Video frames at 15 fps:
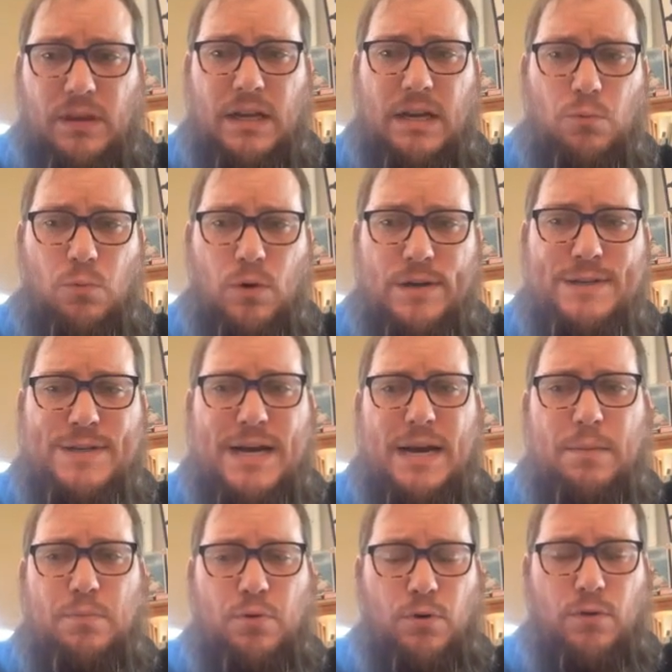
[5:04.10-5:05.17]
once I
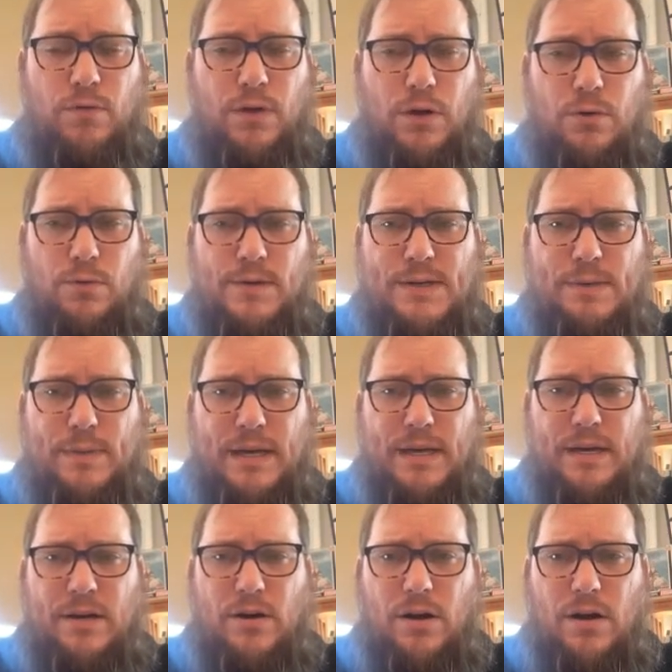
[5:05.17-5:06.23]
approve you to
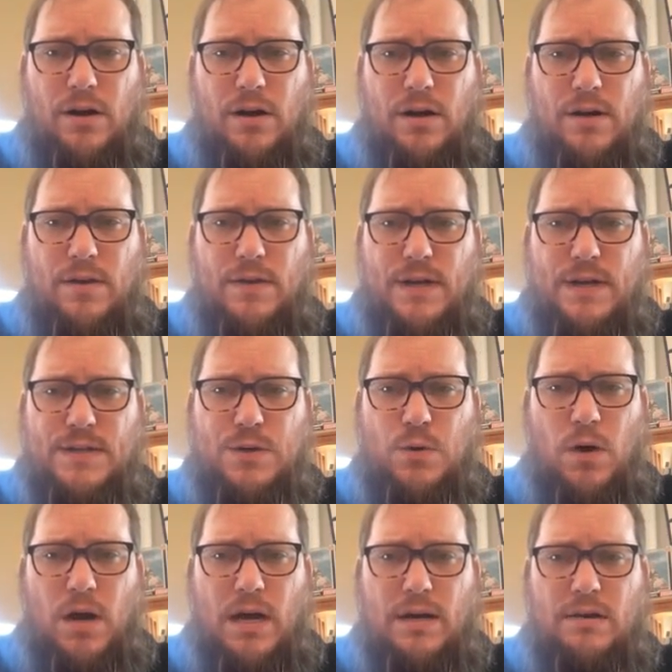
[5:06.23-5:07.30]
be on the
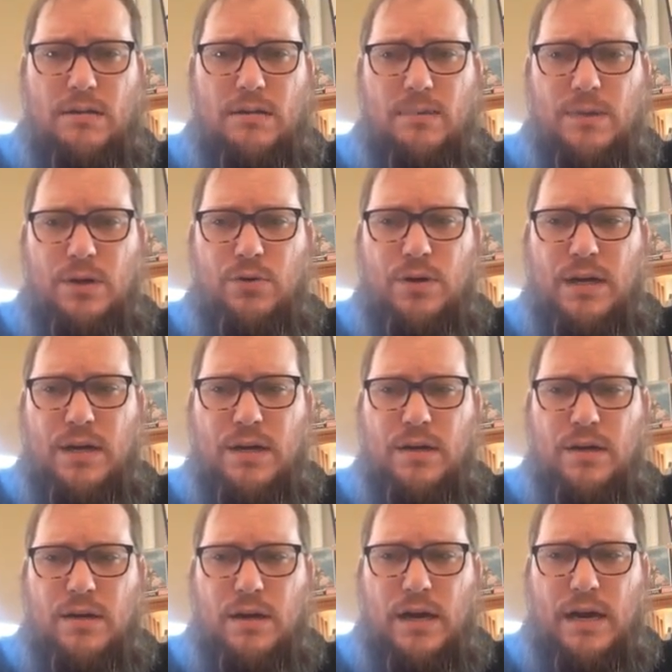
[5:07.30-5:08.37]
squad, you
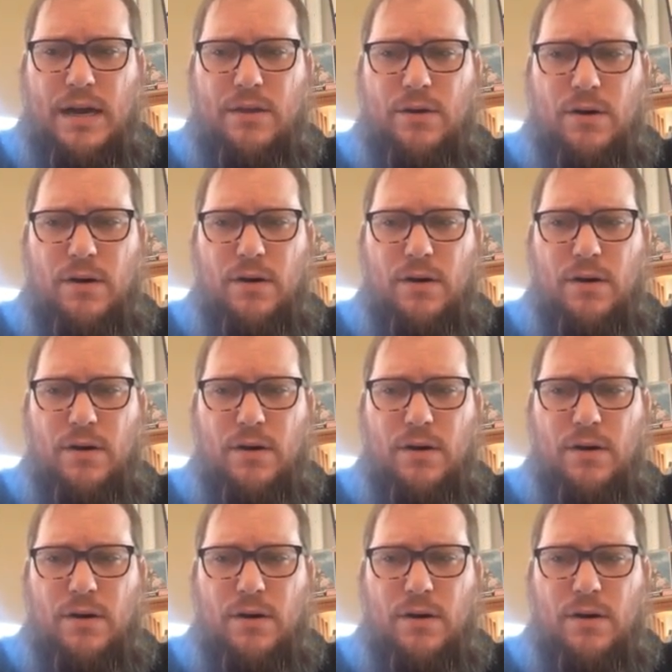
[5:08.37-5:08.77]
can either